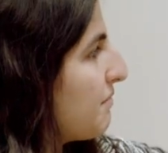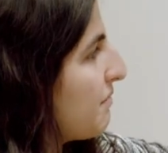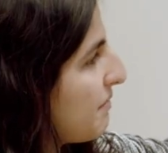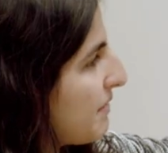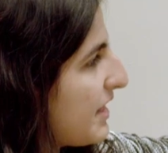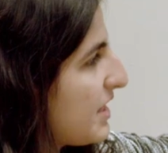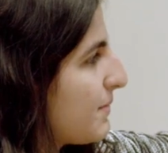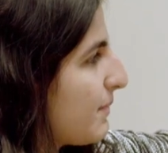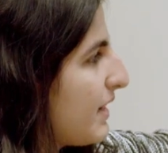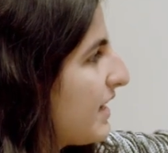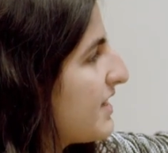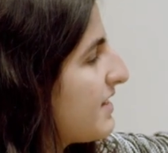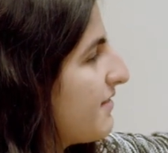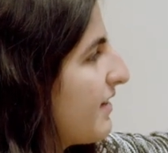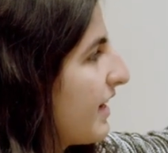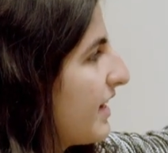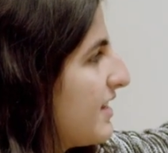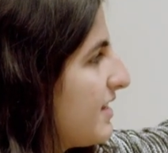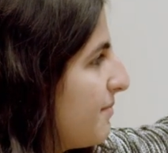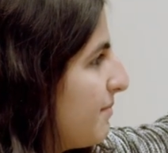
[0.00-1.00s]
this one is
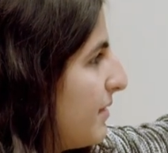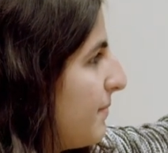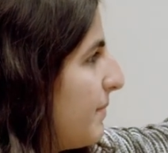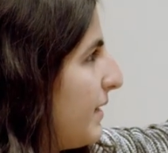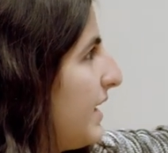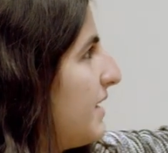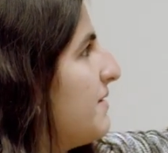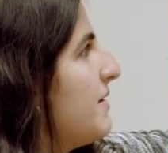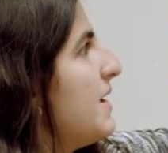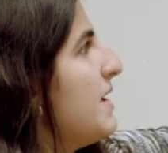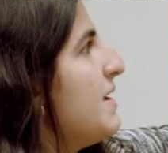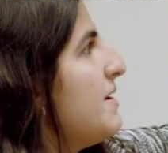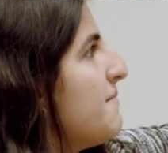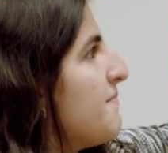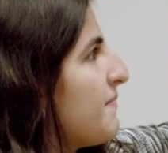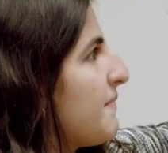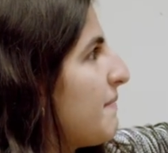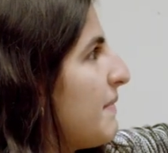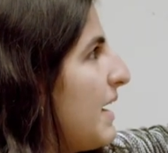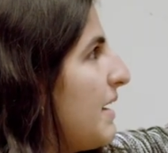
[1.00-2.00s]
very simple, but
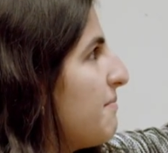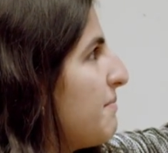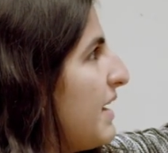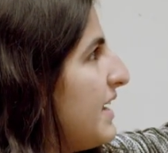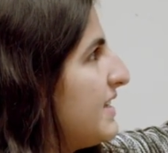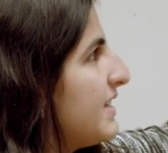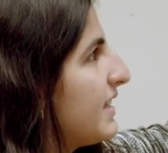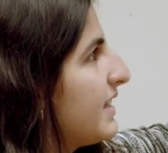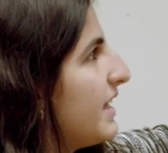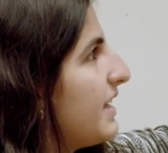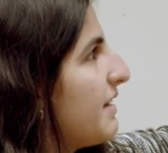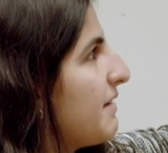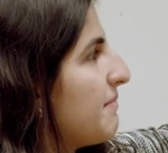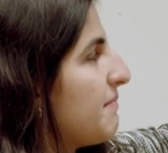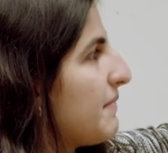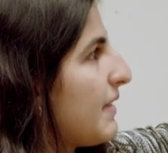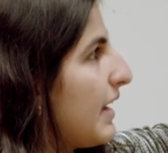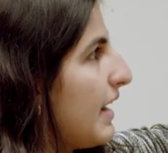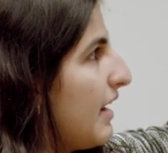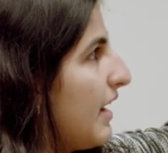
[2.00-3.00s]
it basically
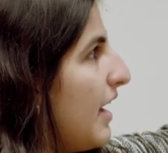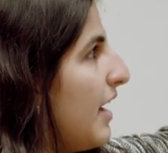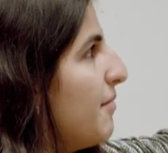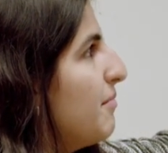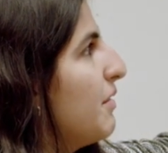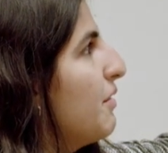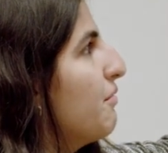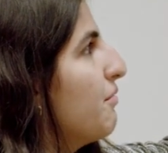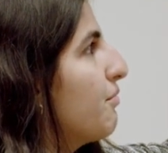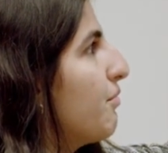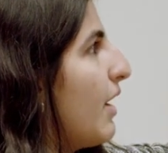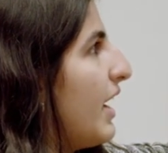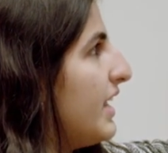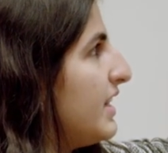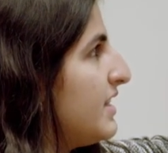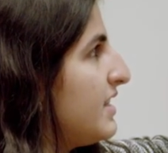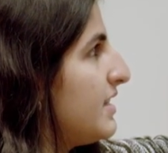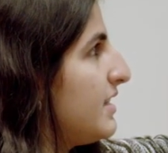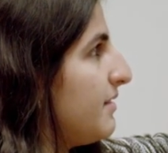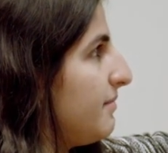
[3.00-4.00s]
runs